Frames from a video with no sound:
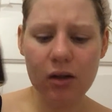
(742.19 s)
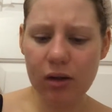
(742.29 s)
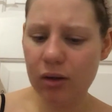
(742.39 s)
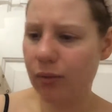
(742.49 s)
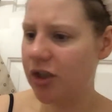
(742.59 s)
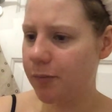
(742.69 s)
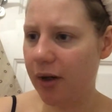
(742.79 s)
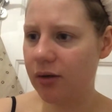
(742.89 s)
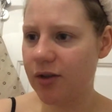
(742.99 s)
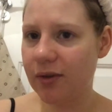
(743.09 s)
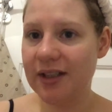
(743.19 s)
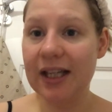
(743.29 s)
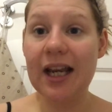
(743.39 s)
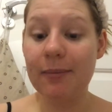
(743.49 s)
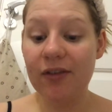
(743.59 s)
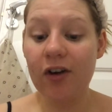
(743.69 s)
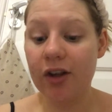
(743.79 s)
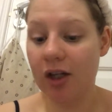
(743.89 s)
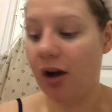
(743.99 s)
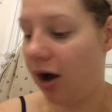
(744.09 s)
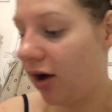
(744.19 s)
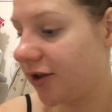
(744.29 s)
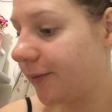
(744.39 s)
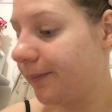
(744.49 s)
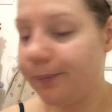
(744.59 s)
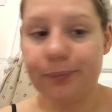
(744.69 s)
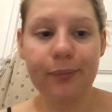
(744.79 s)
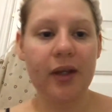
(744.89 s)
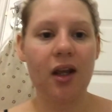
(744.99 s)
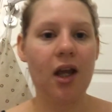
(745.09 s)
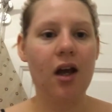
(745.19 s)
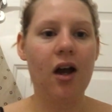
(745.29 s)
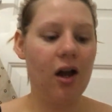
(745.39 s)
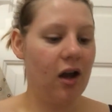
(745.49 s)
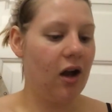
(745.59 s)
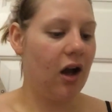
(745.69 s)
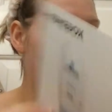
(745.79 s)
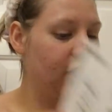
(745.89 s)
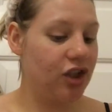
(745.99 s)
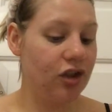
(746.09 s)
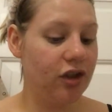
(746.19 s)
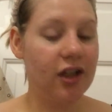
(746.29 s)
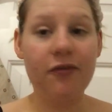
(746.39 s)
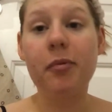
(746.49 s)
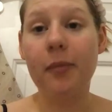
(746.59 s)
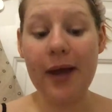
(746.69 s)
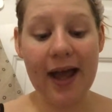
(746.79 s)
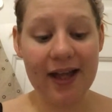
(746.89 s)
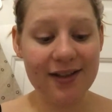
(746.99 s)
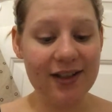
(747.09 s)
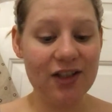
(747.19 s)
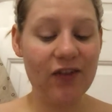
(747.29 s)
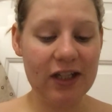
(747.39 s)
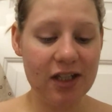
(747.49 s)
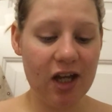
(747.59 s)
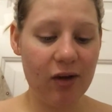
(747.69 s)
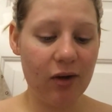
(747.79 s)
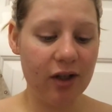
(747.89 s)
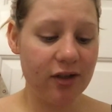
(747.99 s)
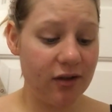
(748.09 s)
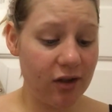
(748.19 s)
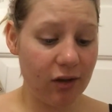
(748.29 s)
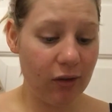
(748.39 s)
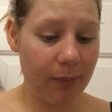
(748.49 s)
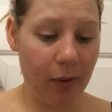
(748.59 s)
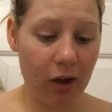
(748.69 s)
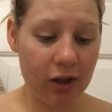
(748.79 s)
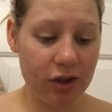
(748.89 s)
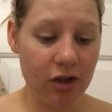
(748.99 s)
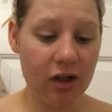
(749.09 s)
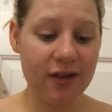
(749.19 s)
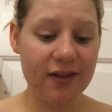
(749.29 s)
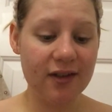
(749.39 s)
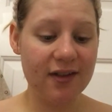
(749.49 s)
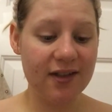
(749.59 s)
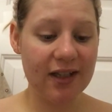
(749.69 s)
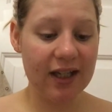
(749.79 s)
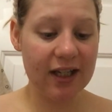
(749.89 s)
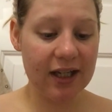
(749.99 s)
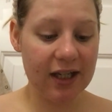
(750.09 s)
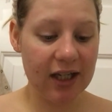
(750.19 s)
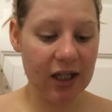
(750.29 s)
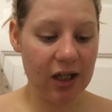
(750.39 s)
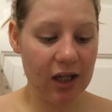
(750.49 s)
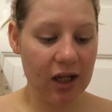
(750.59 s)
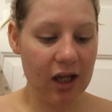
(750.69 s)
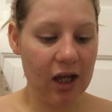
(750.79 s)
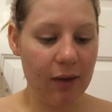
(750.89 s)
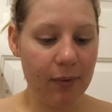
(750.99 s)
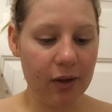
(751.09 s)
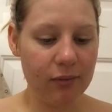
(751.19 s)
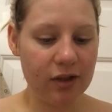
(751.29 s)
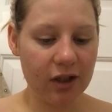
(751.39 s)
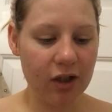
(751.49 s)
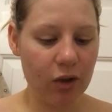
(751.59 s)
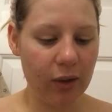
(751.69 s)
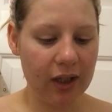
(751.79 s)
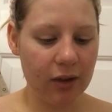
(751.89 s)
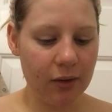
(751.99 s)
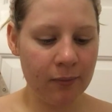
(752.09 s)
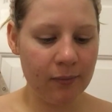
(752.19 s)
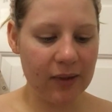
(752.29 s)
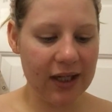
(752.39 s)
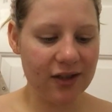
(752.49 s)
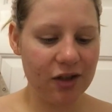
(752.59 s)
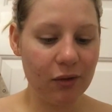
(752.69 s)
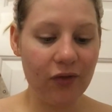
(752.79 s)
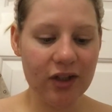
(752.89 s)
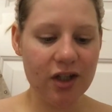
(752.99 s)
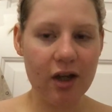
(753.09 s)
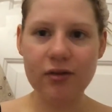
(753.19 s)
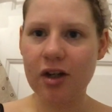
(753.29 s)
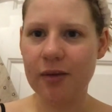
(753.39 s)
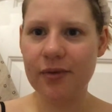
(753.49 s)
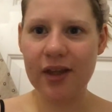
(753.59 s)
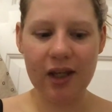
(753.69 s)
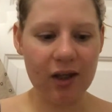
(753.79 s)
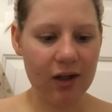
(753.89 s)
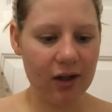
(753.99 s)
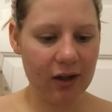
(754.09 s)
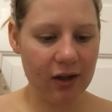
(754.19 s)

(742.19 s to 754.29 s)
Oh, which box was it? Let me find the card. I should have prepared this video. I do apologise sincerely, but it was like a quick, let's do a video type thing.